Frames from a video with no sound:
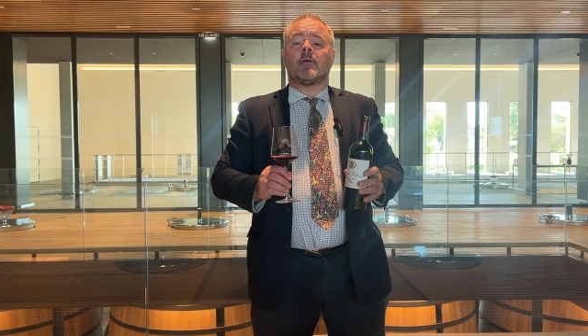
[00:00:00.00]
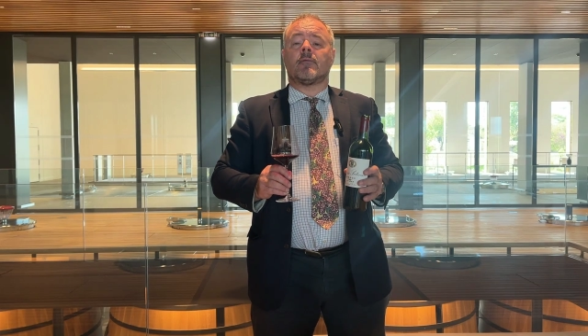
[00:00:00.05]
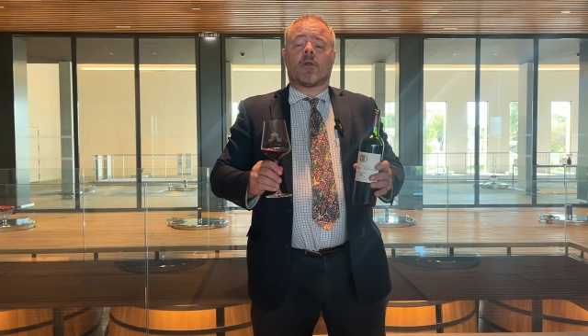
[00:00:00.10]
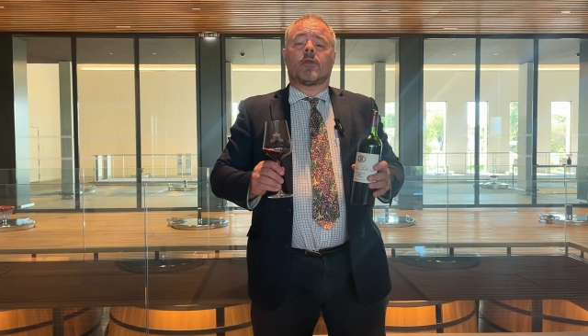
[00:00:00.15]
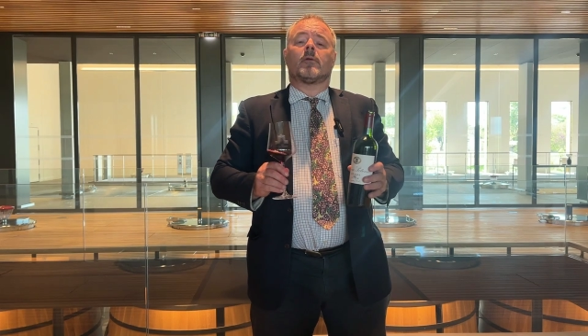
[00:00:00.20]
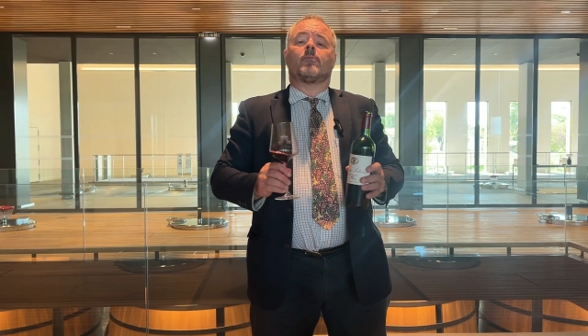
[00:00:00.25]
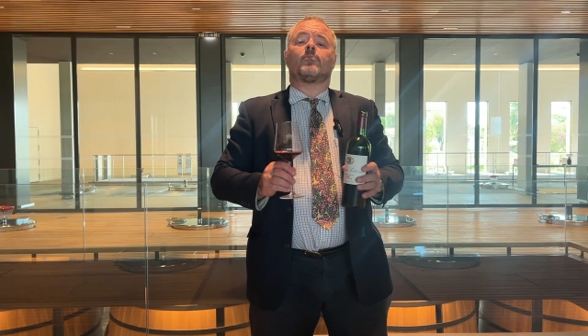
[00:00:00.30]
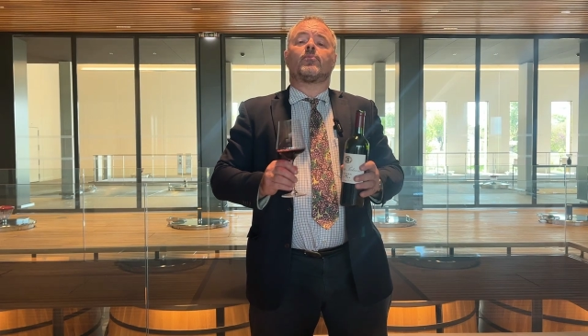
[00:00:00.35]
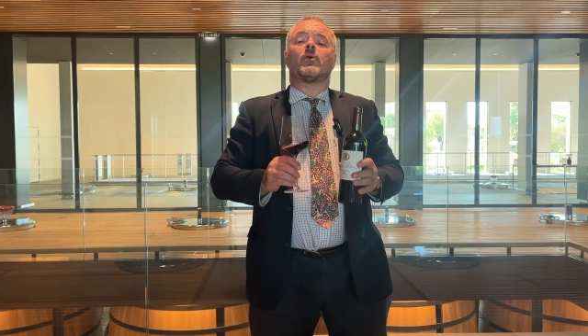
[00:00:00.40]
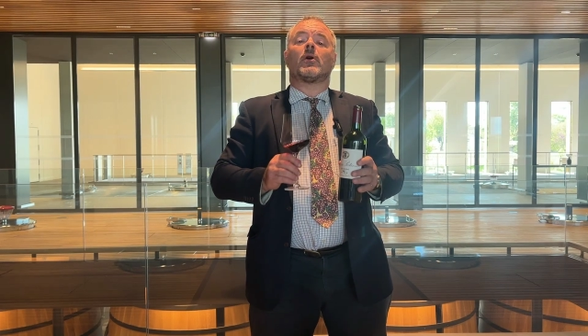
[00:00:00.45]

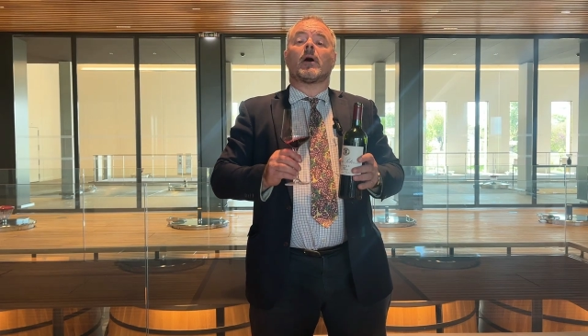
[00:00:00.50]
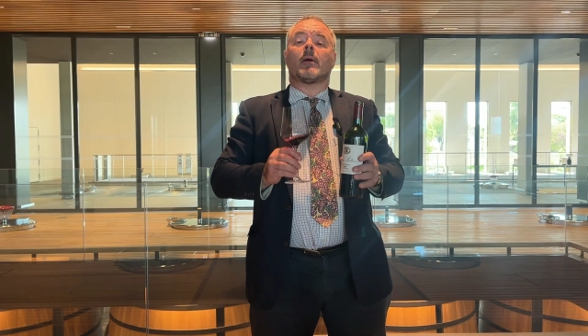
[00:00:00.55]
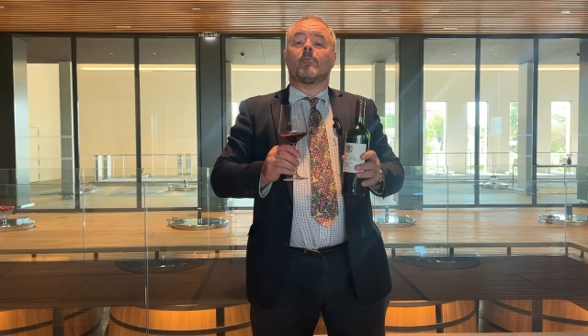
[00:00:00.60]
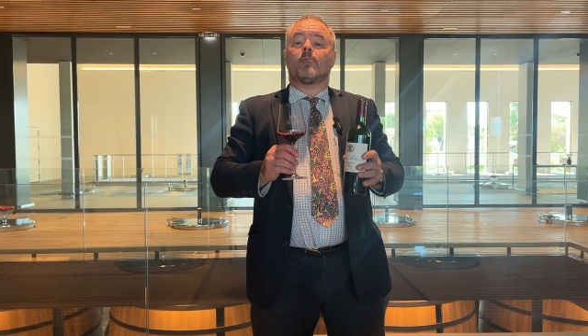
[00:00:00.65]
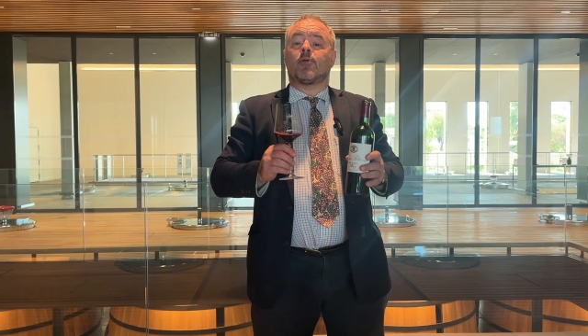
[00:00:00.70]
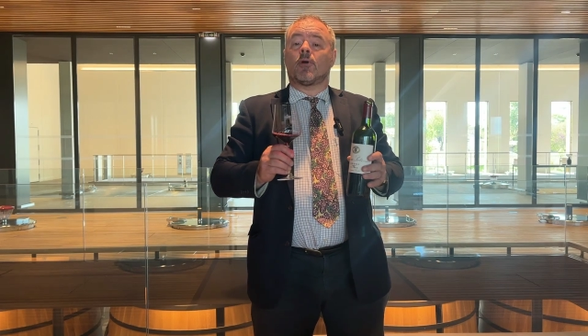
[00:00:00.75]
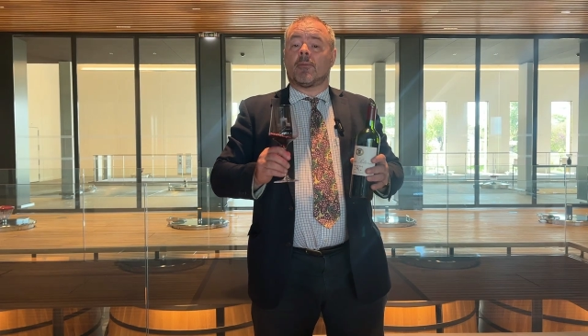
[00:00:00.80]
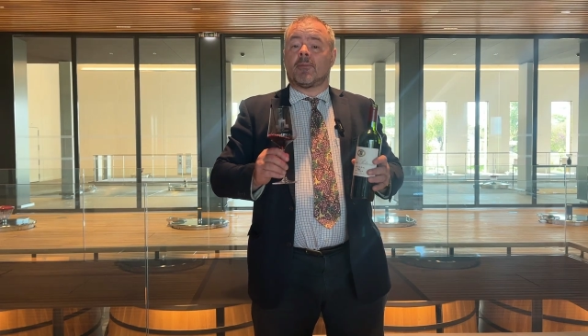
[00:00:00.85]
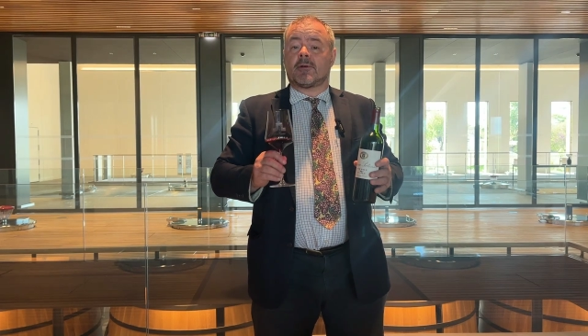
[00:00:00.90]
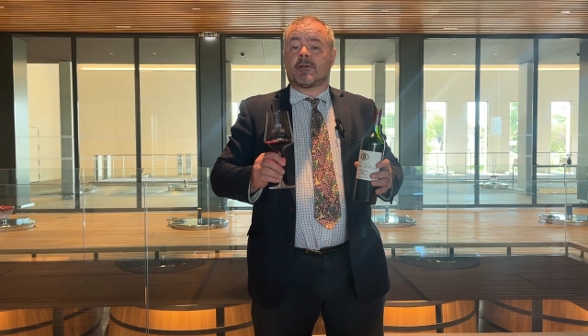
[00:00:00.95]
the prime
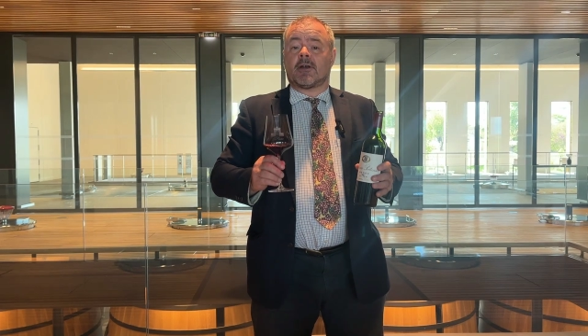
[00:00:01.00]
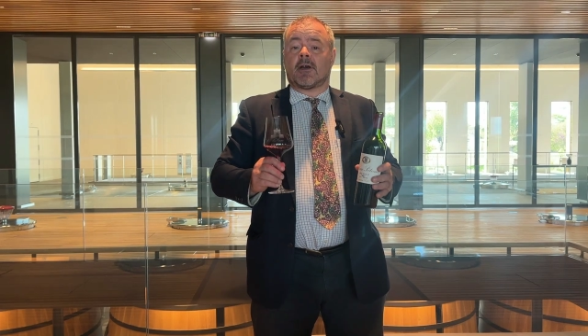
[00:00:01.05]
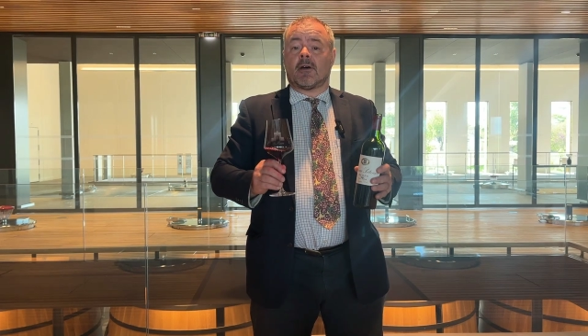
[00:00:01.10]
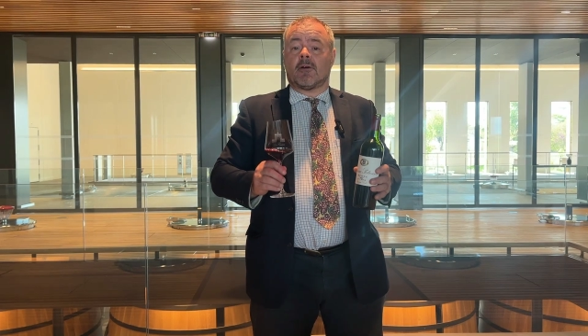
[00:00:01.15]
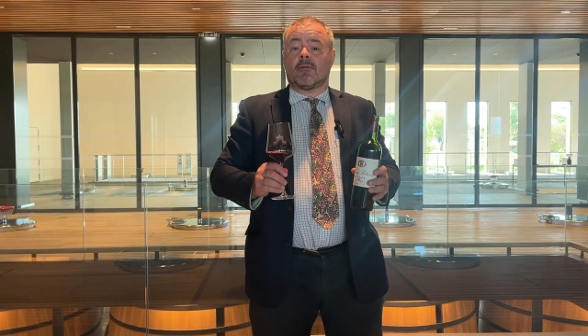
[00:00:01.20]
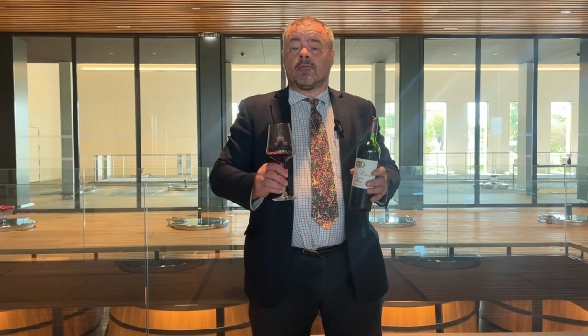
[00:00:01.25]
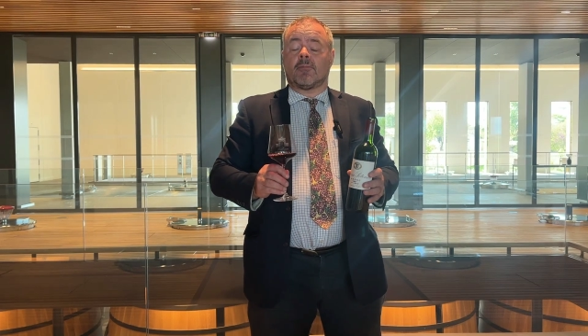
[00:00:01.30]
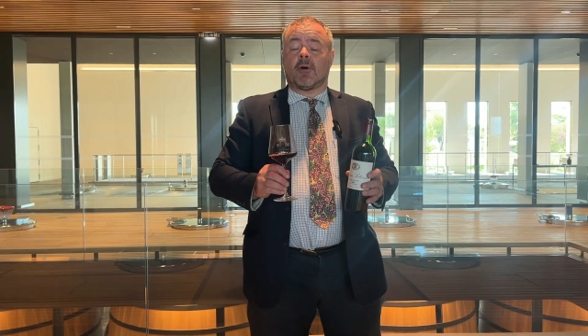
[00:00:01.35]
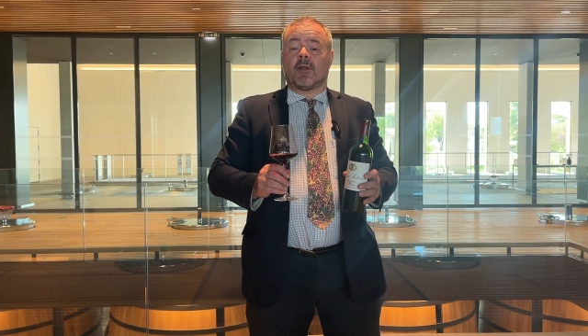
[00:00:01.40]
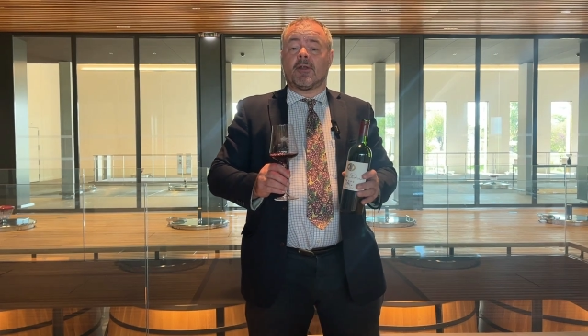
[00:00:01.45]
property
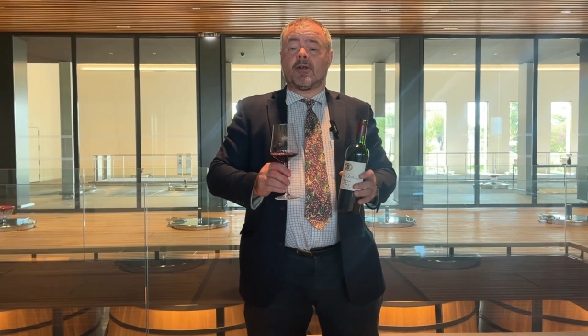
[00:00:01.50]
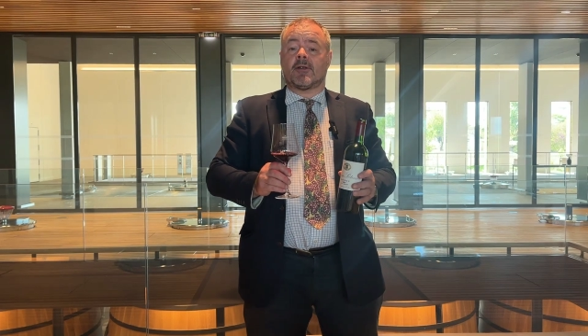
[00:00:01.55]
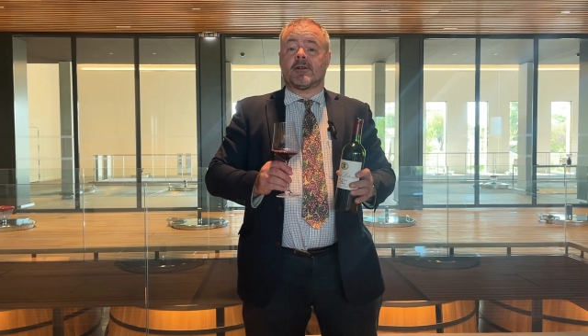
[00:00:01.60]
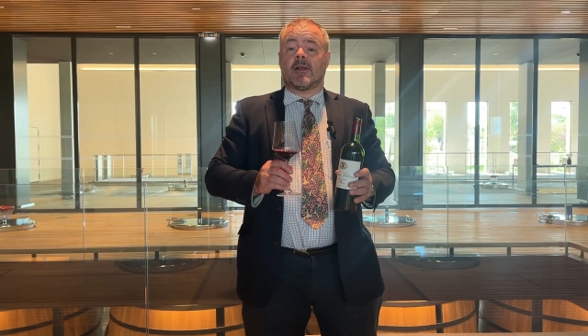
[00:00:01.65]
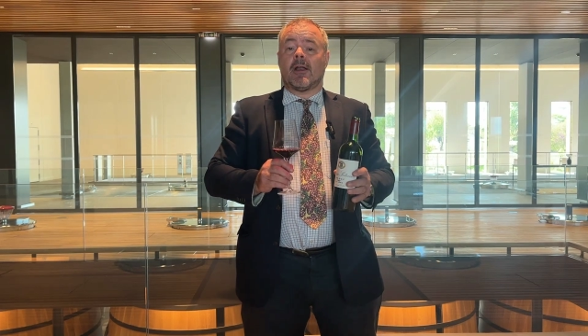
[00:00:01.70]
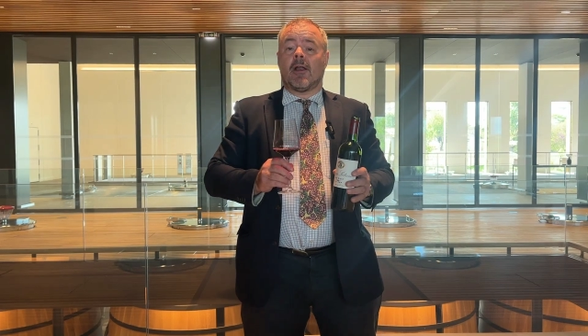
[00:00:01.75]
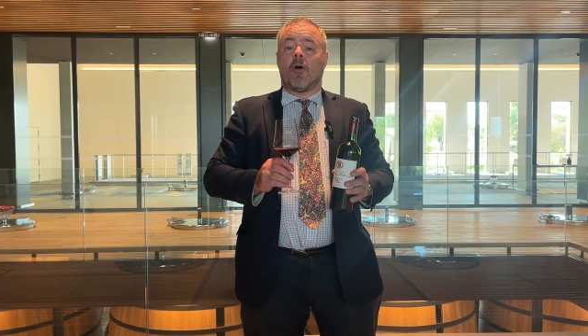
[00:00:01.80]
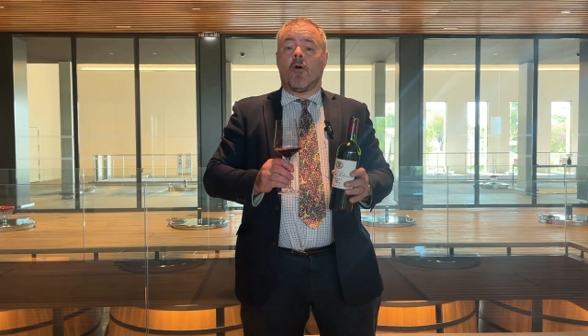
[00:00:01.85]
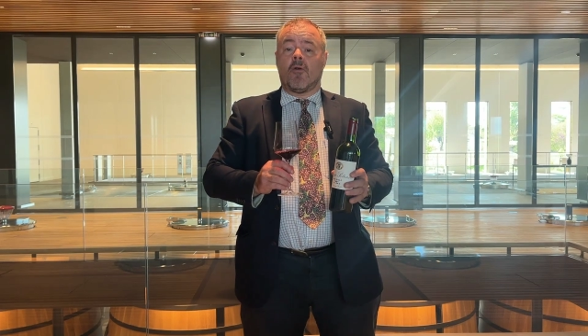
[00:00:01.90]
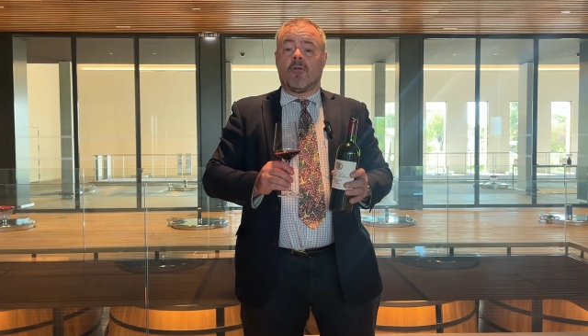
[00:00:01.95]
owned by the
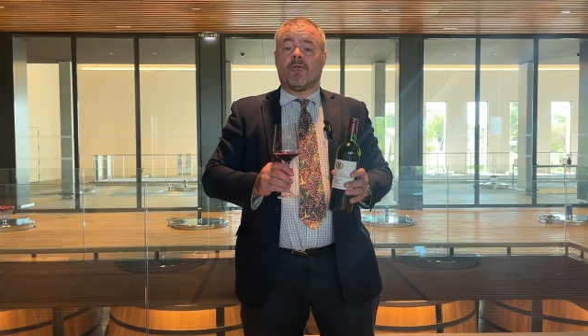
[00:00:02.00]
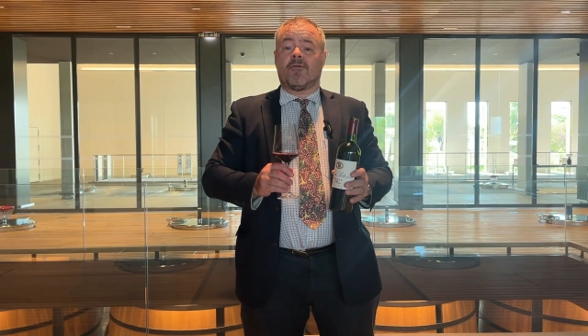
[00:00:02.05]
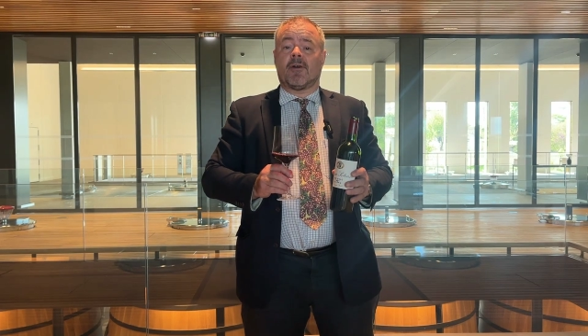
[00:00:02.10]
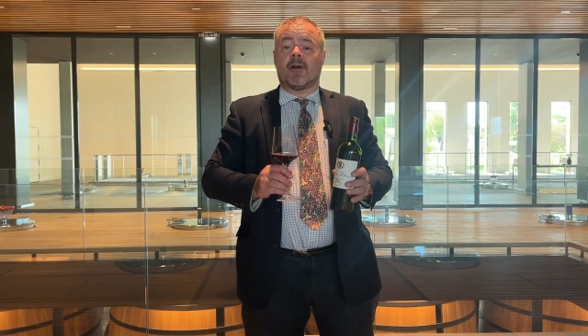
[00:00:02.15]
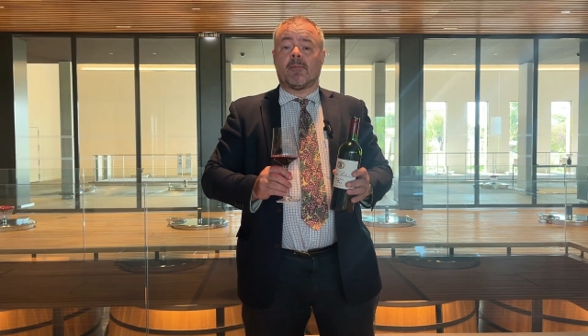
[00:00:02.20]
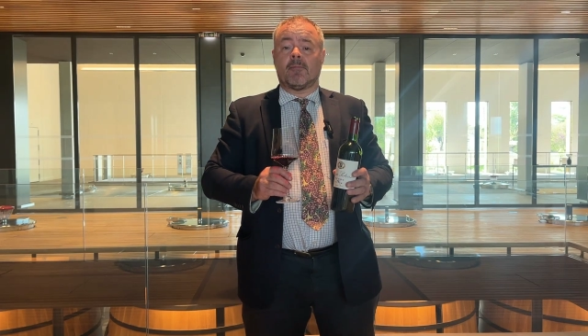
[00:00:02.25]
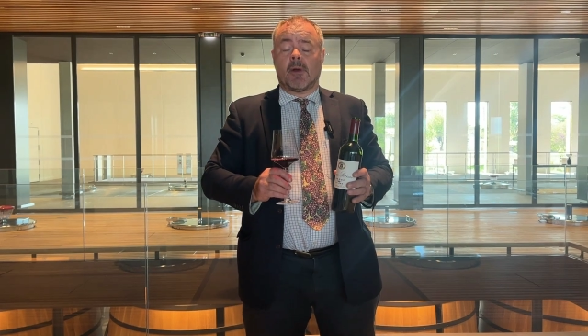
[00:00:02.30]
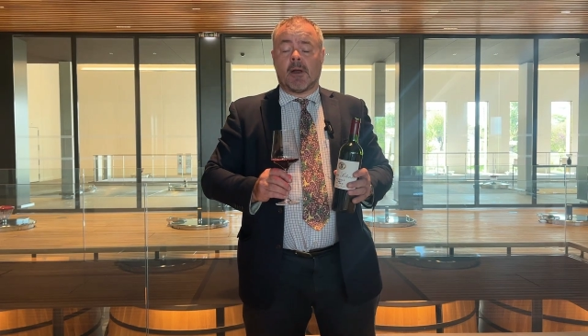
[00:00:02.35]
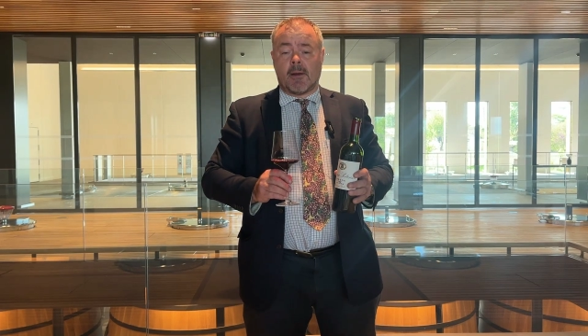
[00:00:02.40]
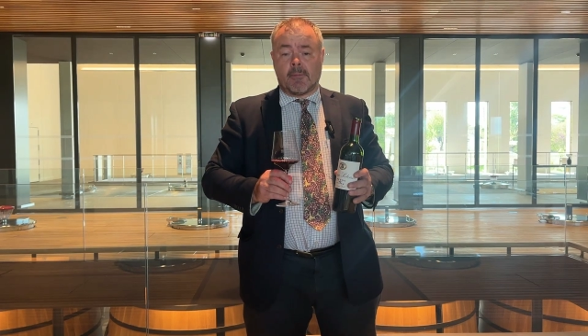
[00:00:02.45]
Delon
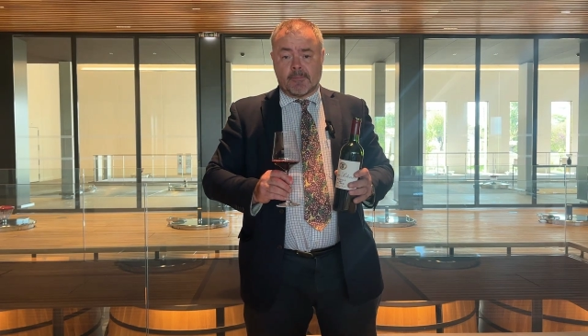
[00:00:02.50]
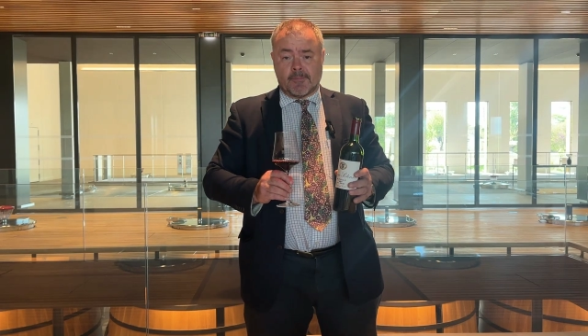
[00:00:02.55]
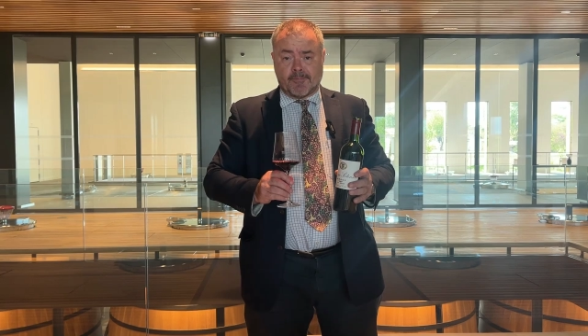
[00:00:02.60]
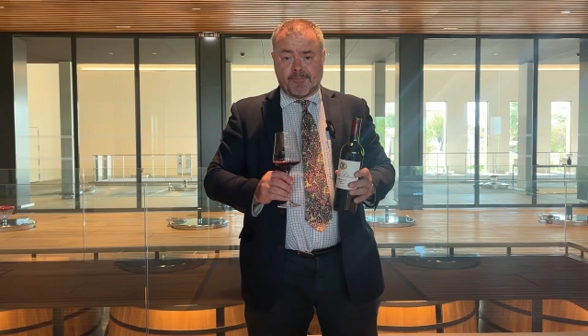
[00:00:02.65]
family,